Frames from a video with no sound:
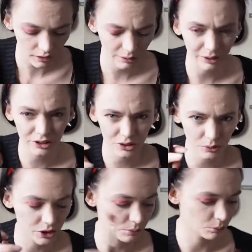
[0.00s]
I'm going to
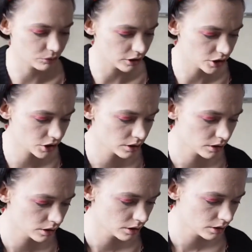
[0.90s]
switch my brush
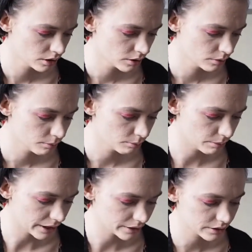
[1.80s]

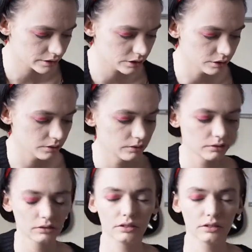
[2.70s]
back to